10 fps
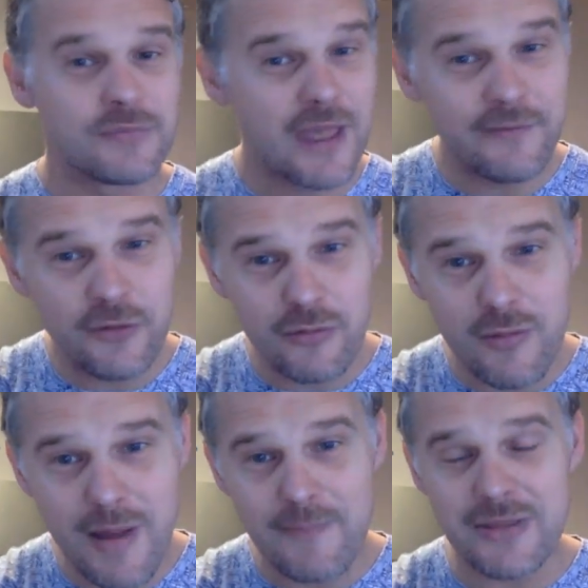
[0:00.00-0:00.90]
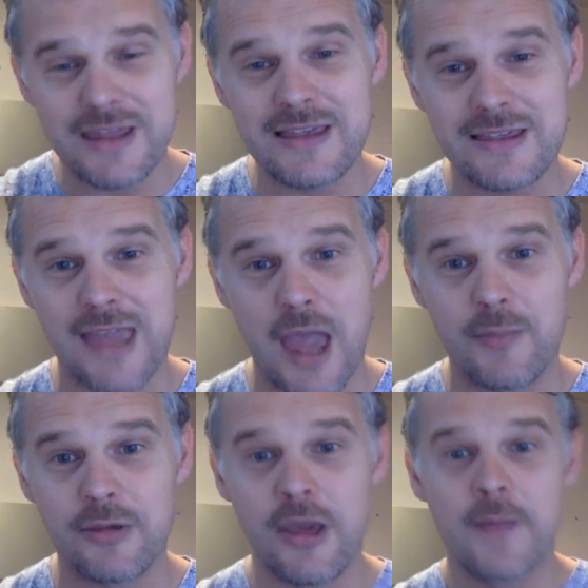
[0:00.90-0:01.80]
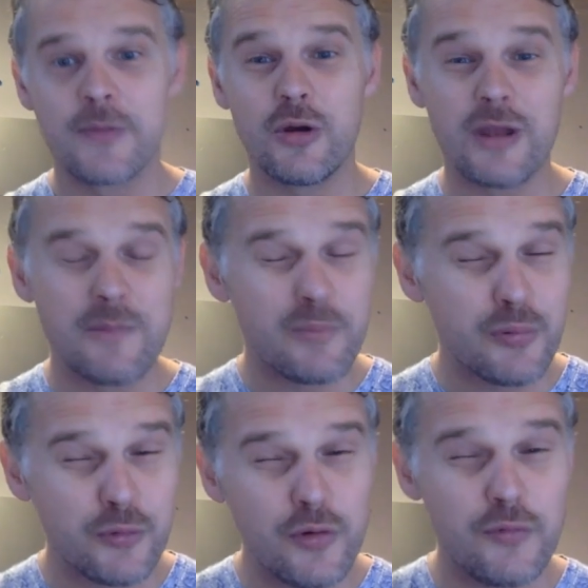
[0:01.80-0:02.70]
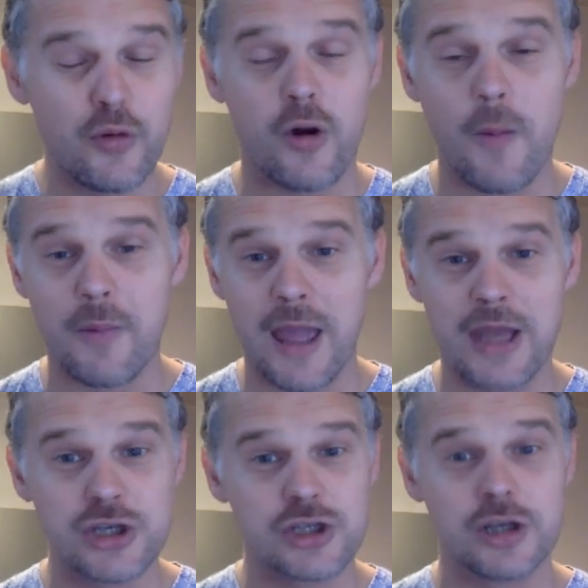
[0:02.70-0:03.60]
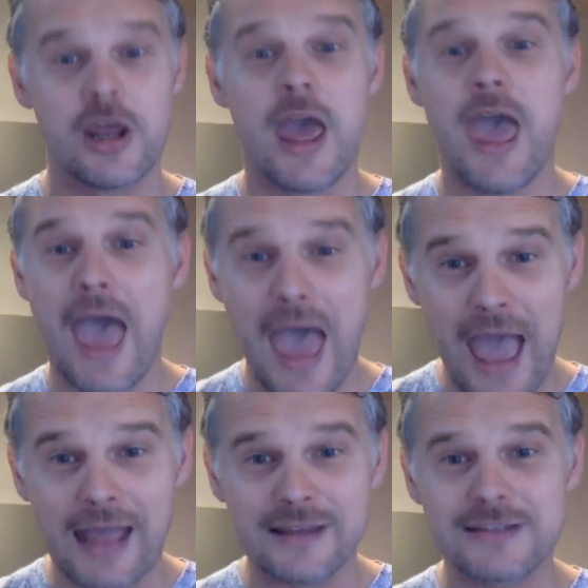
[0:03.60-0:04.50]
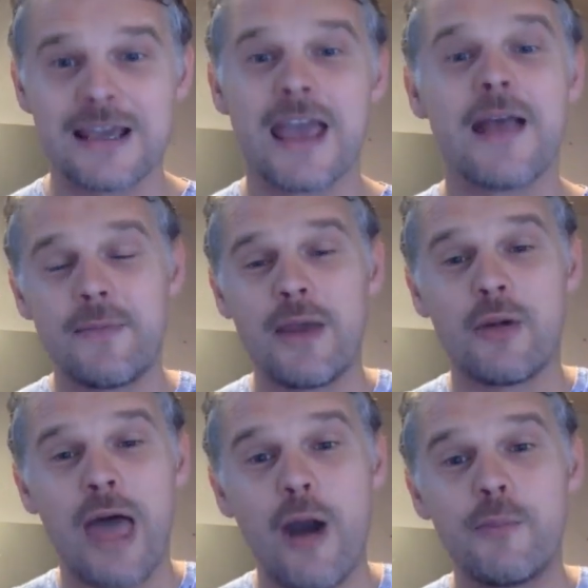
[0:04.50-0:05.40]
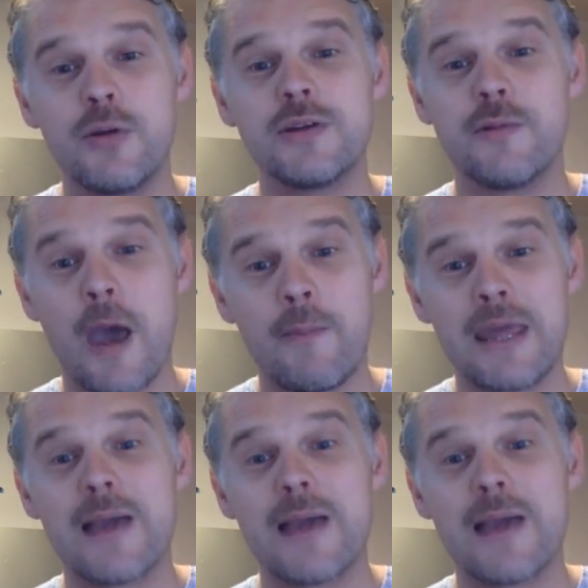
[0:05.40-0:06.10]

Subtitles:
If you remember these steps, you'll improve your comprehension and it will help you to appear